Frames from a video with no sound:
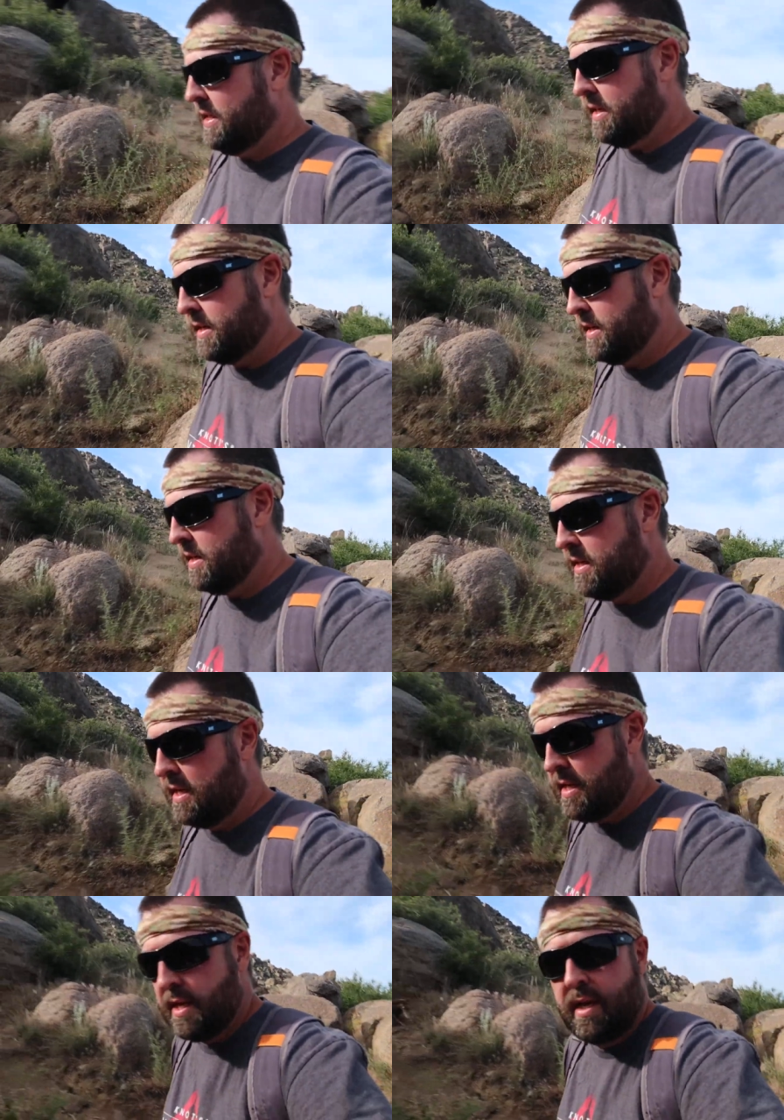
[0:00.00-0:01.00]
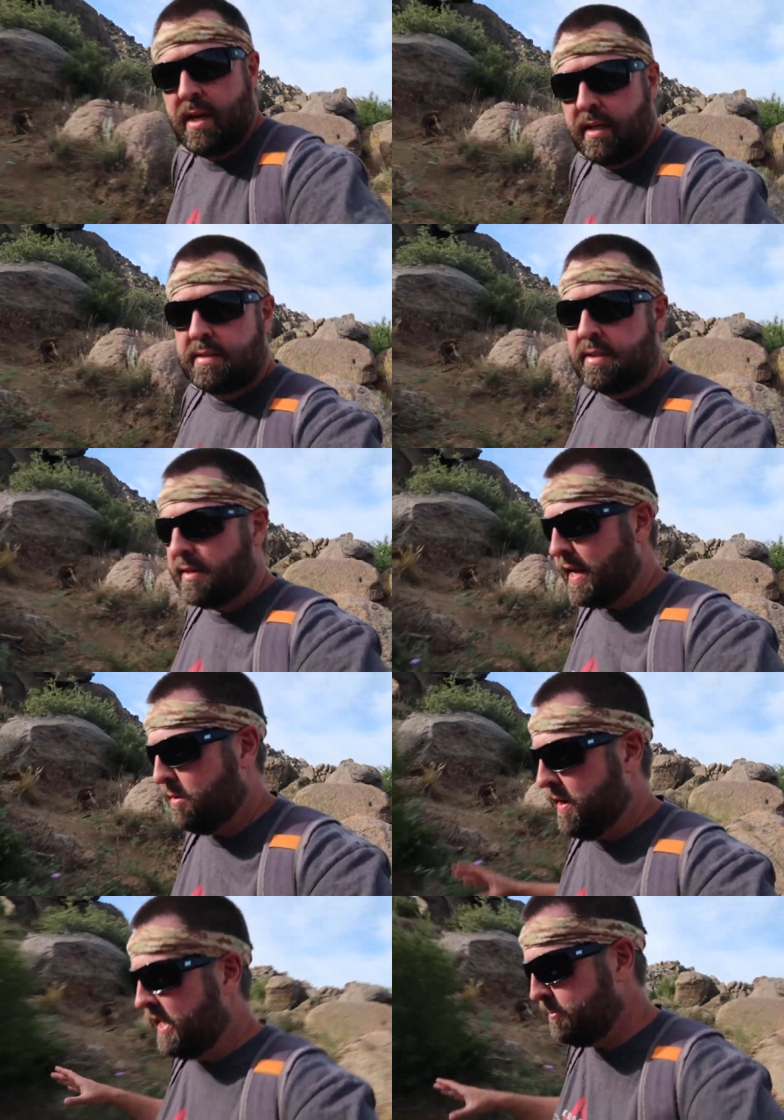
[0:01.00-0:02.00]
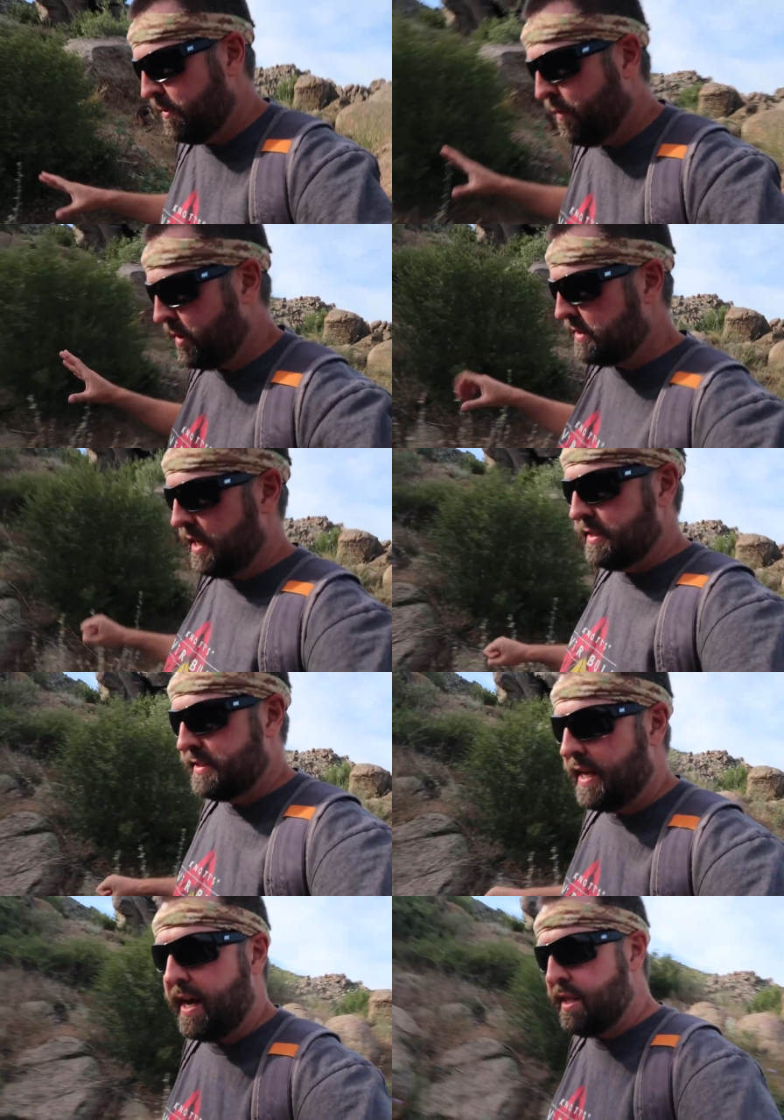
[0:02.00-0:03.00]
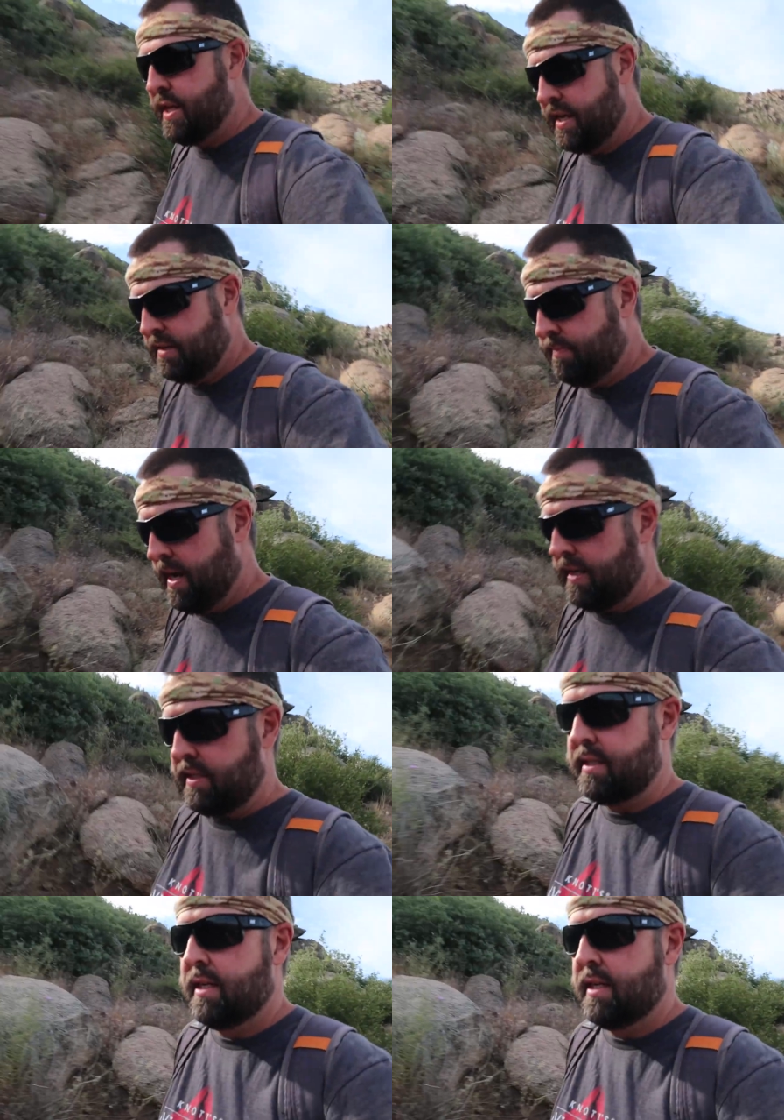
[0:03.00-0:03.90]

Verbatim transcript: here. Still got a ways before sunset, I think, but